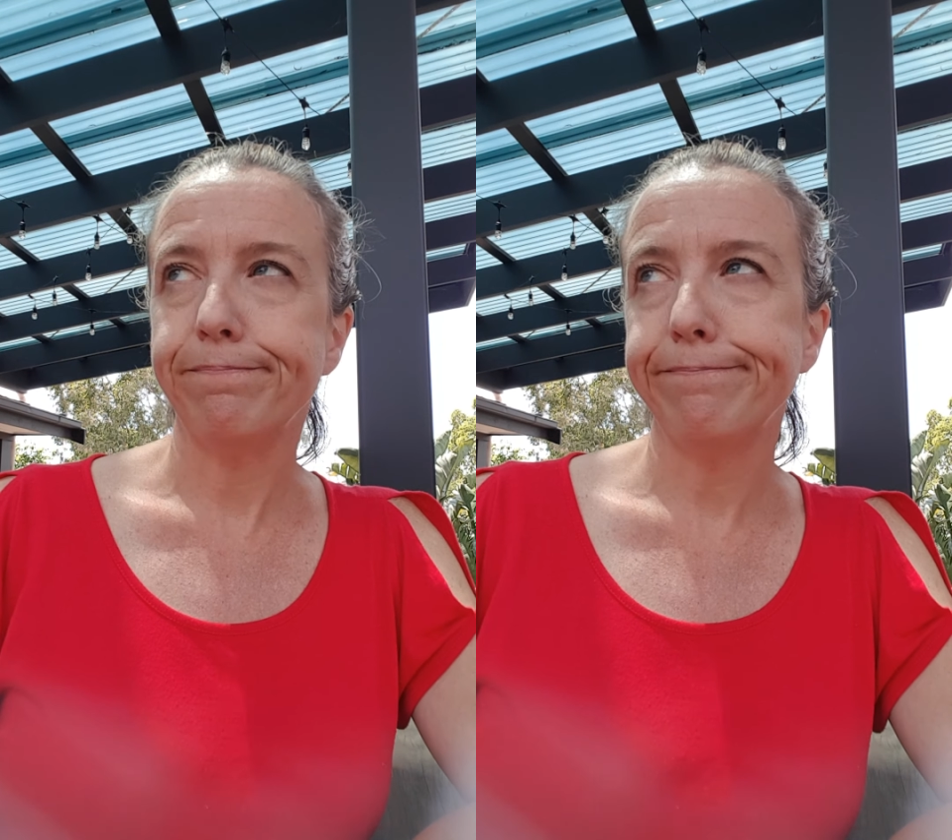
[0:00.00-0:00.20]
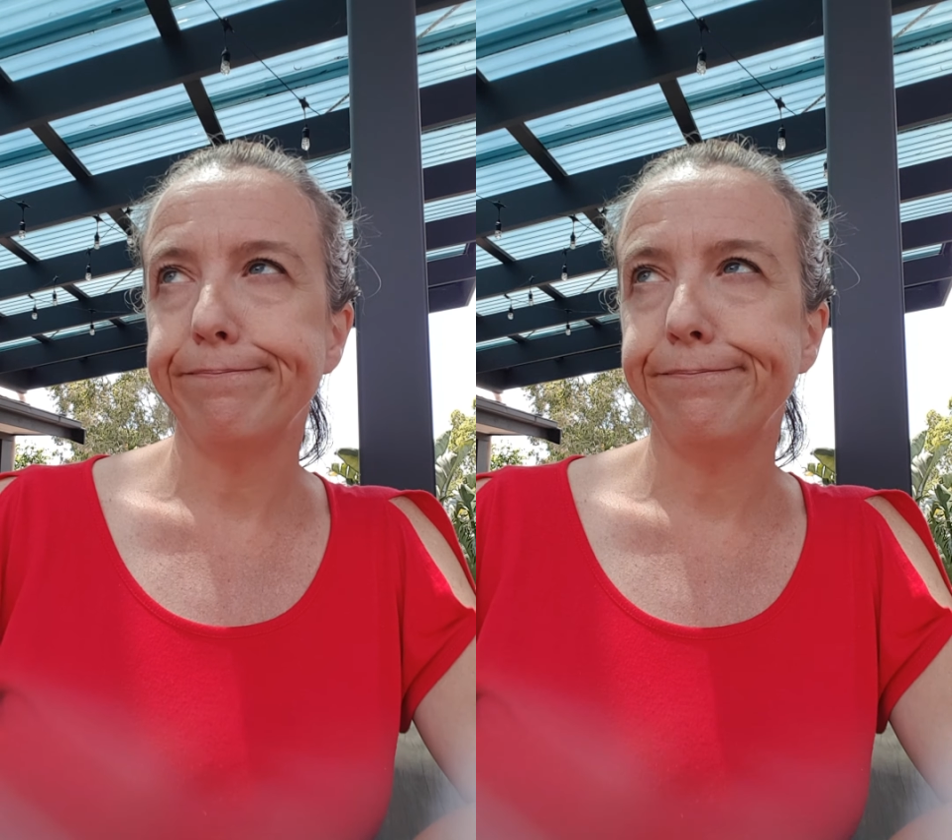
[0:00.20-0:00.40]

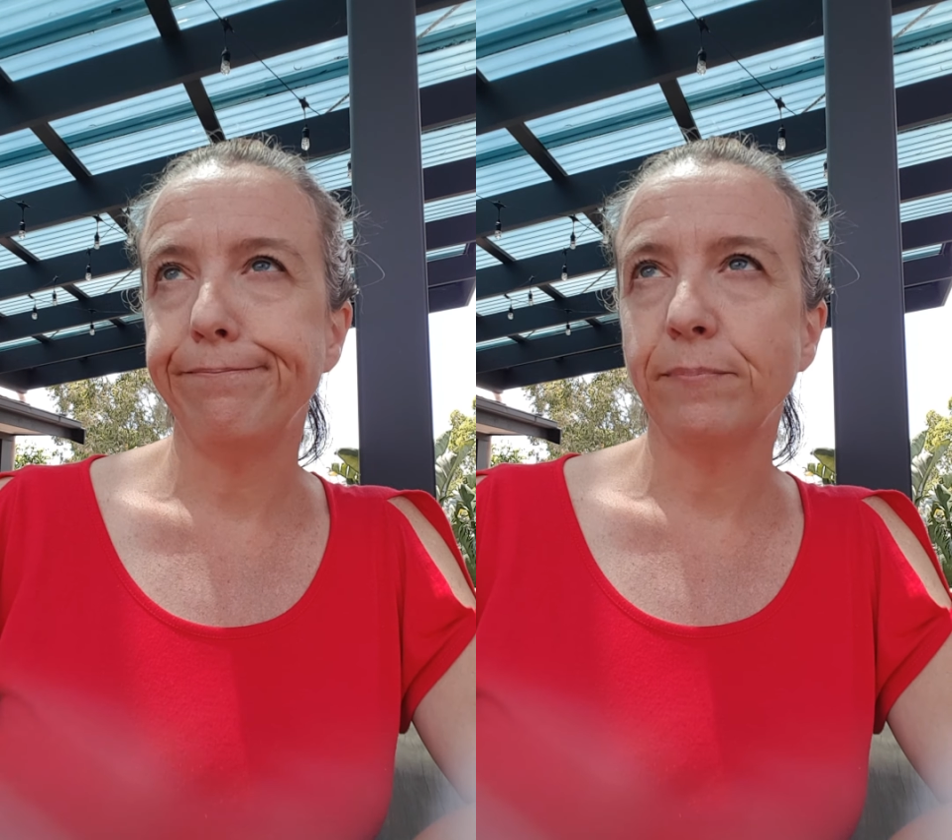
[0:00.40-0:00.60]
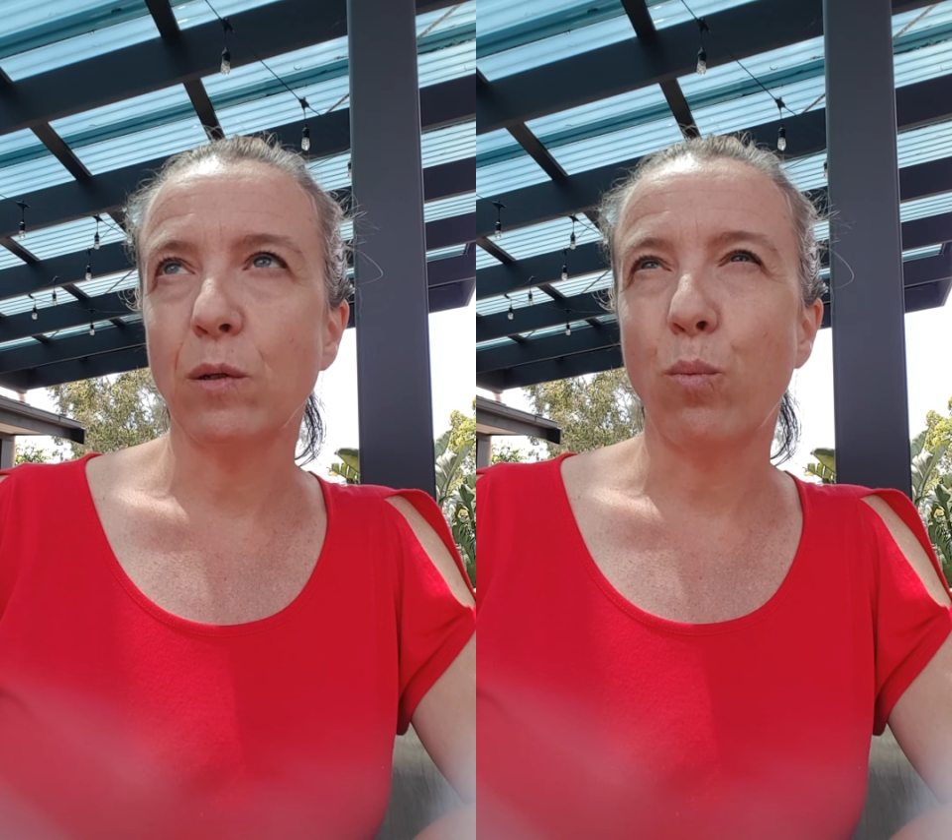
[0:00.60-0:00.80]

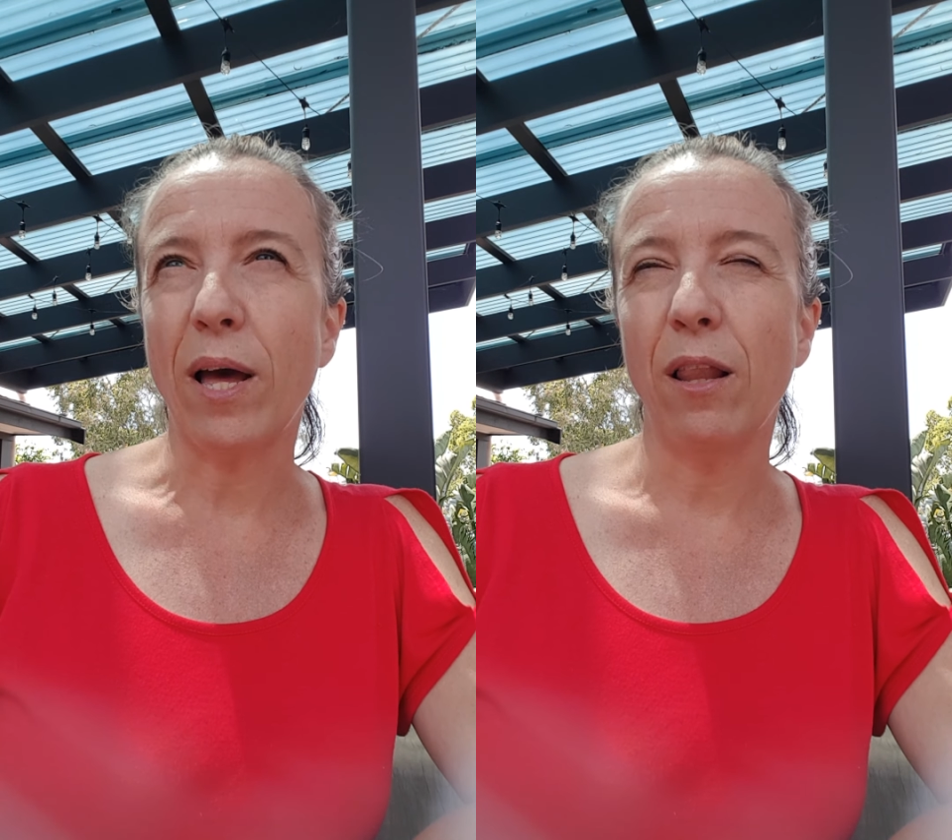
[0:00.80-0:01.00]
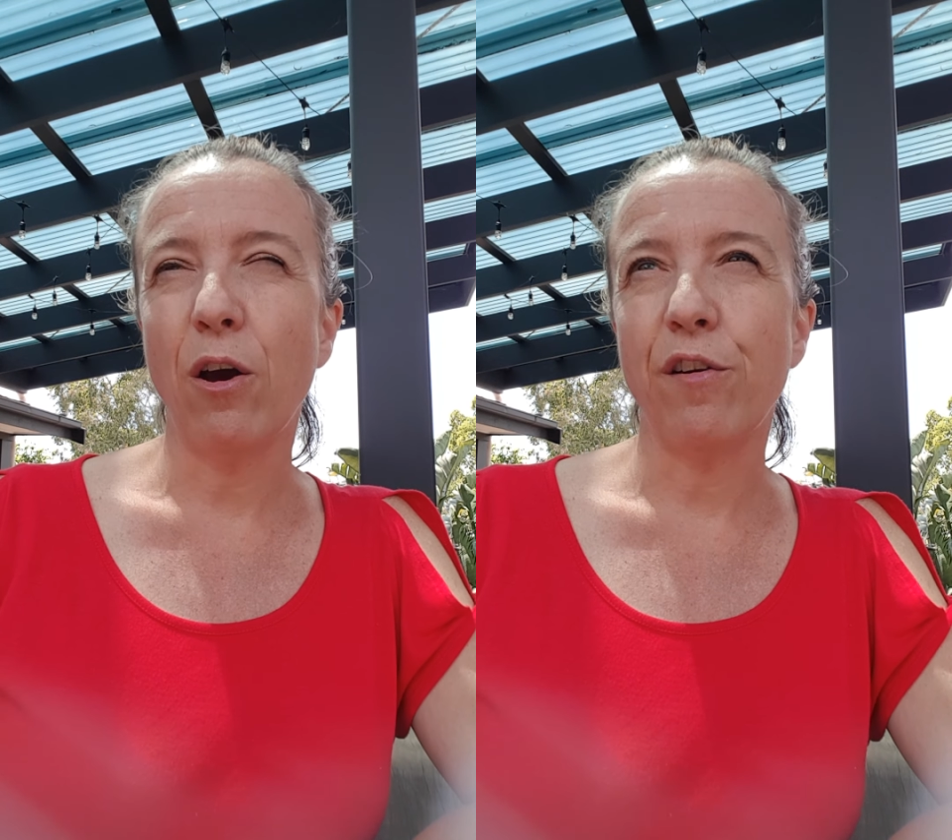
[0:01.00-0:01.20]

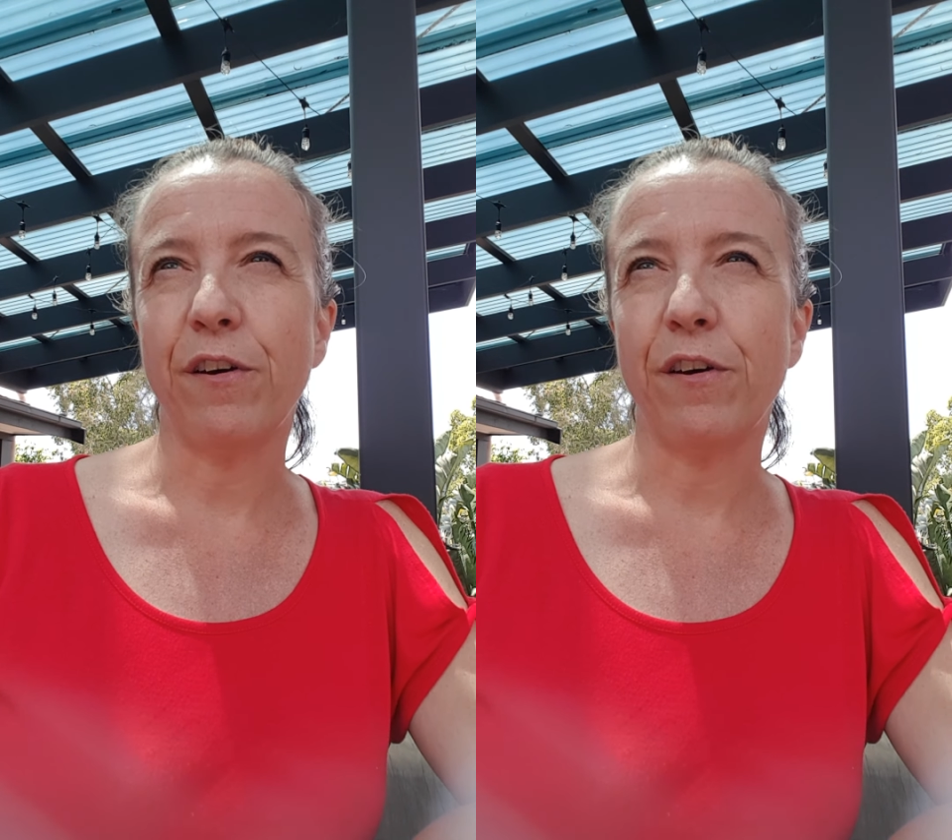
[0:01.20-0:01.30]
well over,